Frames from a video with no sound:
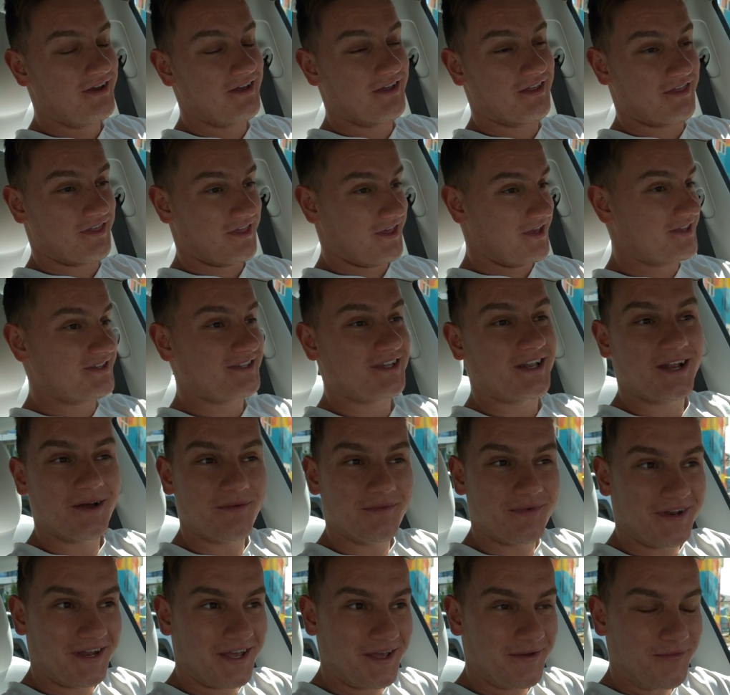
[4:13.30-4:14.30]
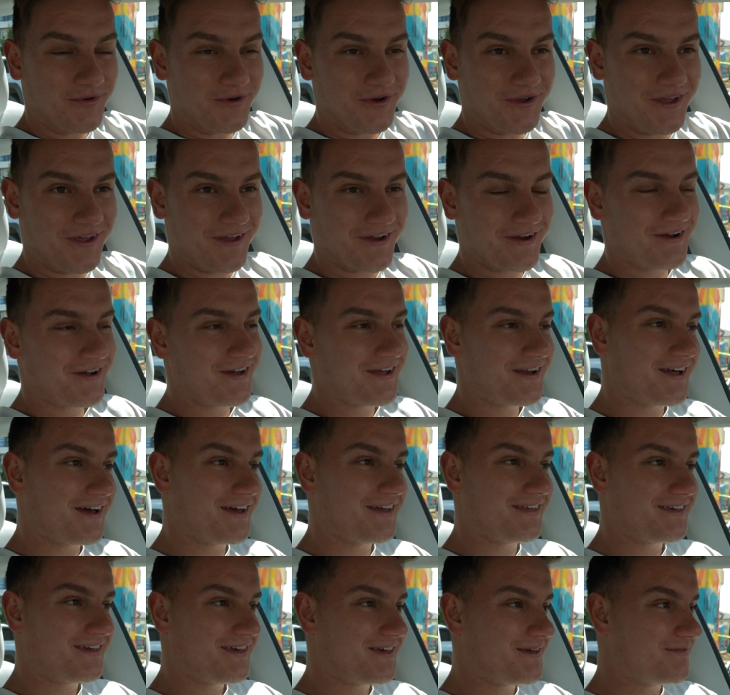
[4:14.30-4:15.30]
thinks that I'm a neighbor here, and
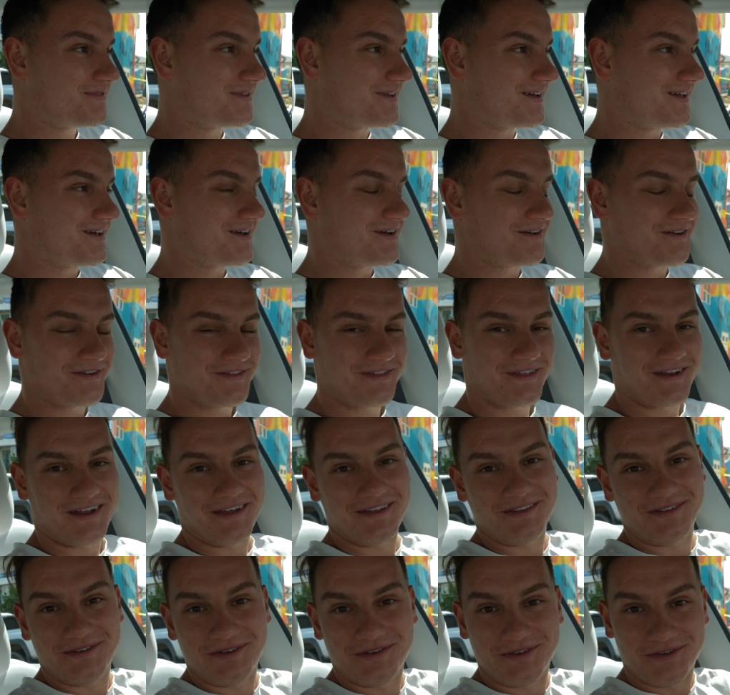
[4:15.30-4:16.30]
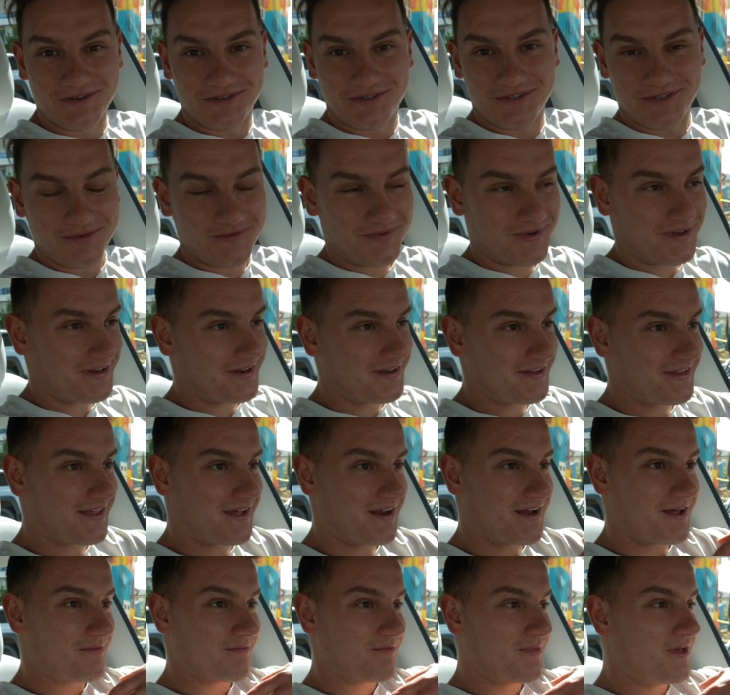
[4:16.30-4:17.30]
I keep telling her that I do YouTube and that
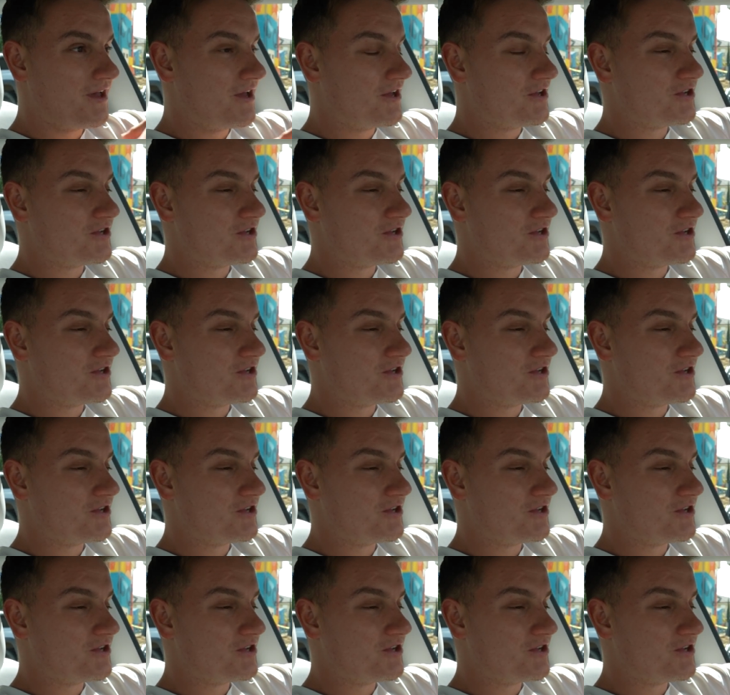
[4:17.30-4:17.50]
I'm